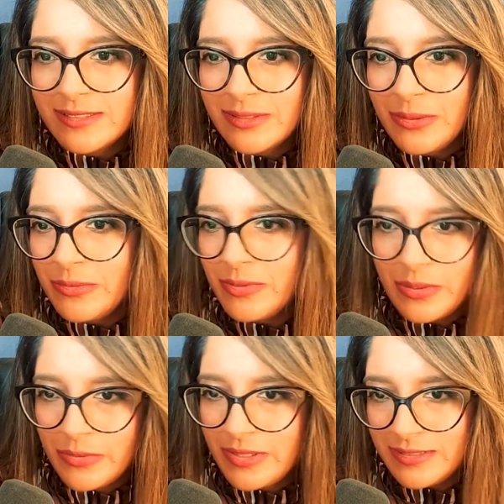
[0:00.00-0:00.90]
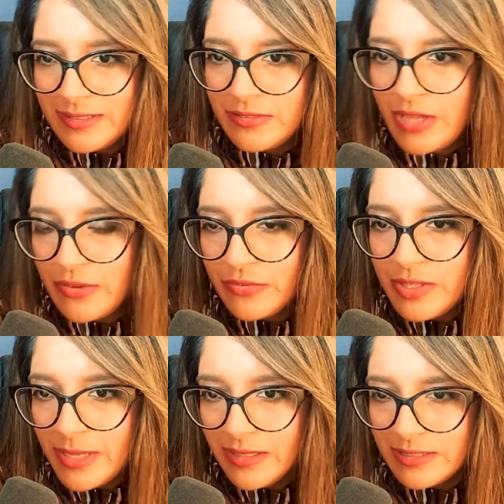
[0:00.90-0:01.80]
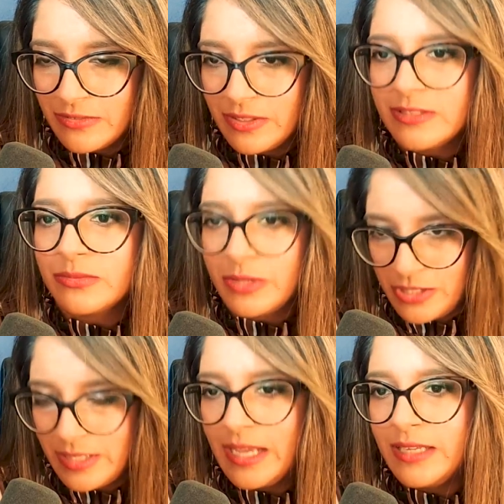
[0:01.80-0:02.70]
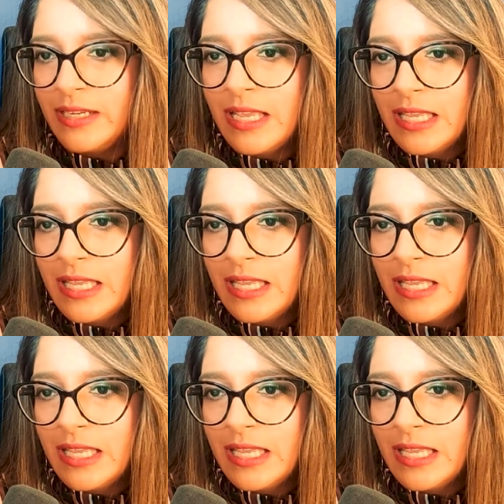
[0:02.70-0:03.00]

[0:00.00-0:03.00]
So this is a female difference, which again